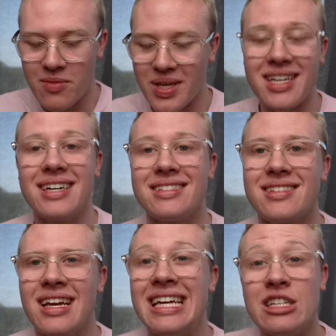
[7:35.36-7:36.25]

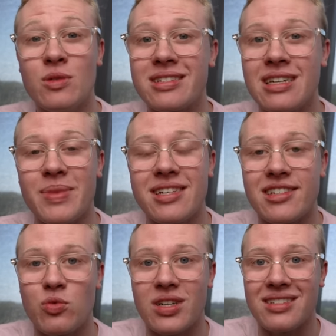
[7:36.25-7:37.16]
because, and no, it's not because
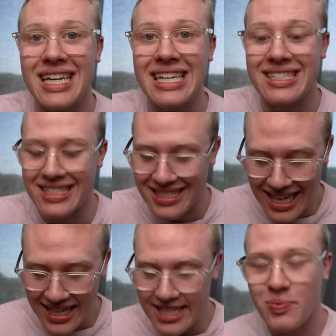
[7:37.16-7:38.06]
I wear glasses.
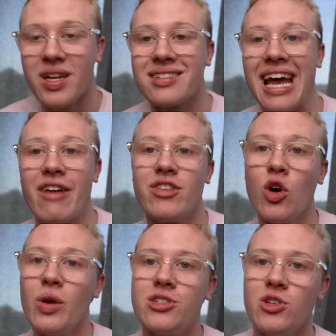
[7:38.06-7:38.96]
It's because I have
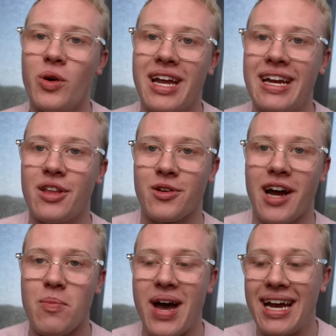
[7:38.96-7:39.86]
no issue on any other
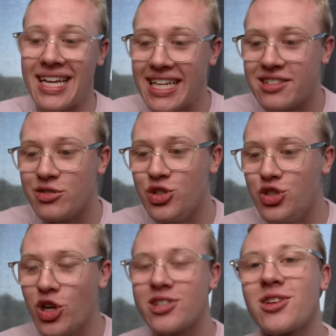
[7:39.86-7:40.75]
iPad. It's
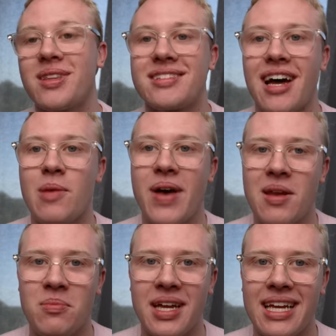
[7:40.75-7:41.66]
just on this
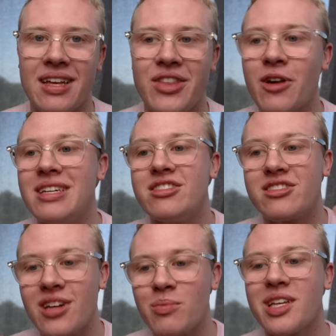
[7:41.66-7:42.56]
iPad mini. There is
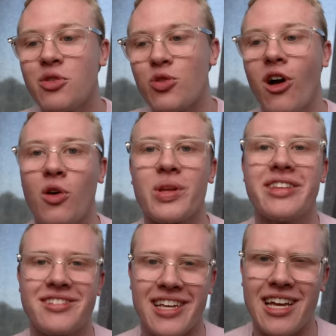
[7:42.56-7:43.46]
something wrong with
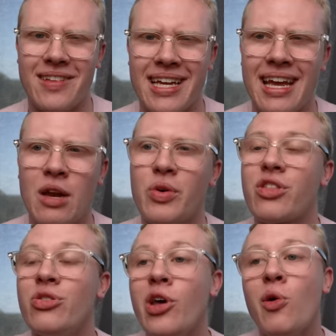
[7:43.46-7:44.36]
the scaling and
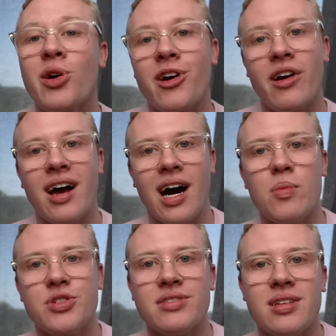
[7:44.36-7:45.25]
with no current
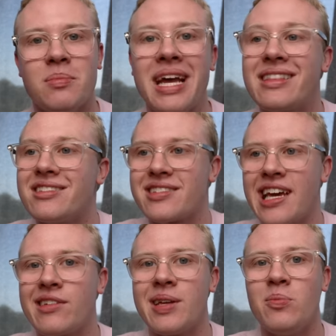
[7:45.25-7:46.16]
option to make the
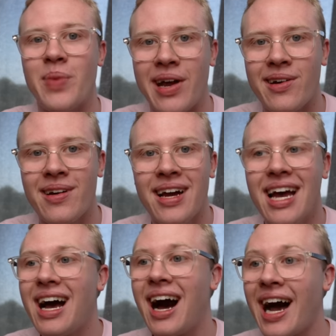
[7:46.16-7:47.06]
scaling better,
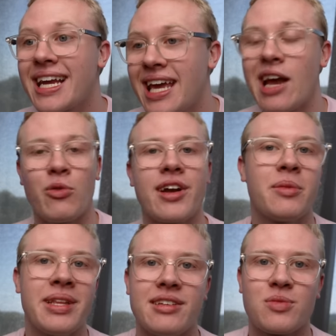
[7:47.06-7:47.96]
I can't
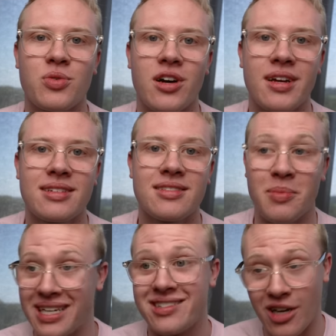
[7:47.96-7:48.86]
recommend this product to
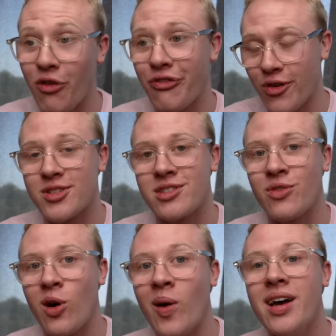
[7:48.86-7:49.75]
myself, first
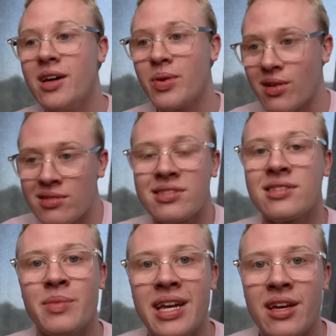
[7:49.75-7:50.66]
of all, but also
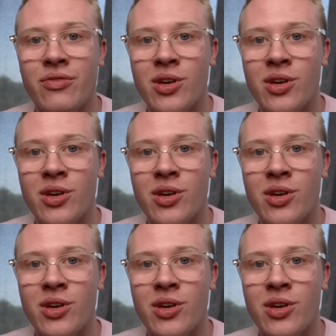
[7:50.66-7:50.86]
to many of